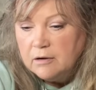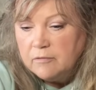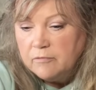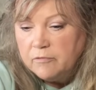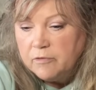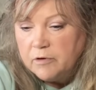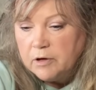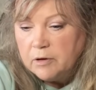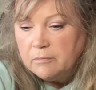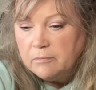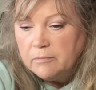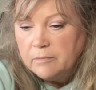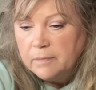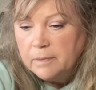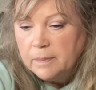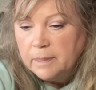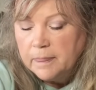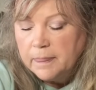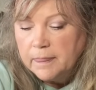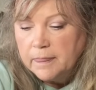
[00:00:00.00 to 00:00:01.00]
from
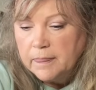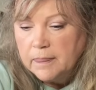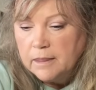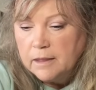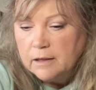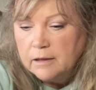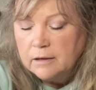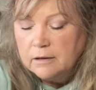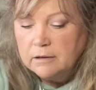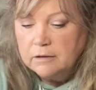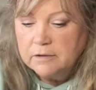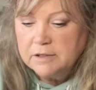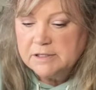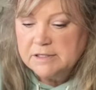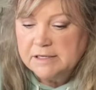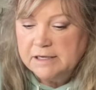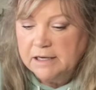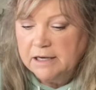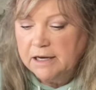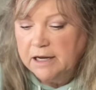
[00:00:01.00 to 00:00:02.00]

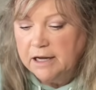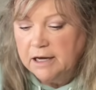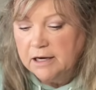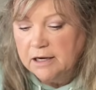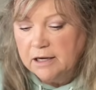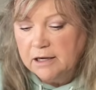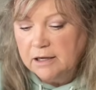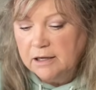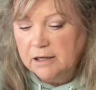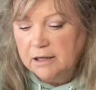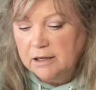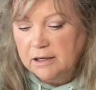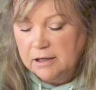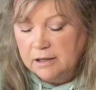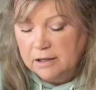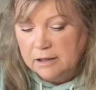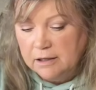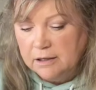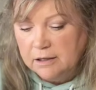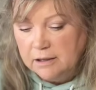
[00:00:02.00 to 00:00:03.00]
Chrissy and Anna,
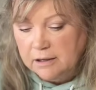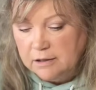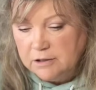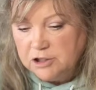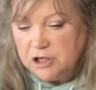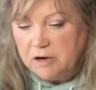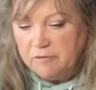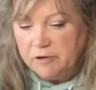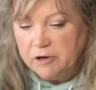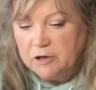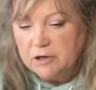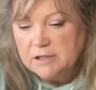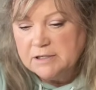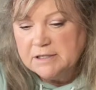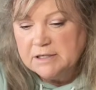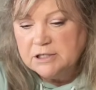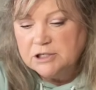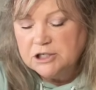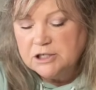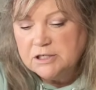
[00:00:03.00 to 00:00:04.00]
Java Girl
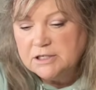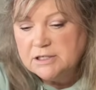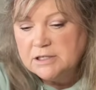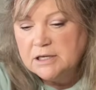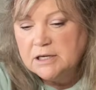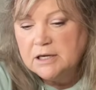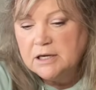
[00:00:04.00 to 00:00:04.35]
Stitches.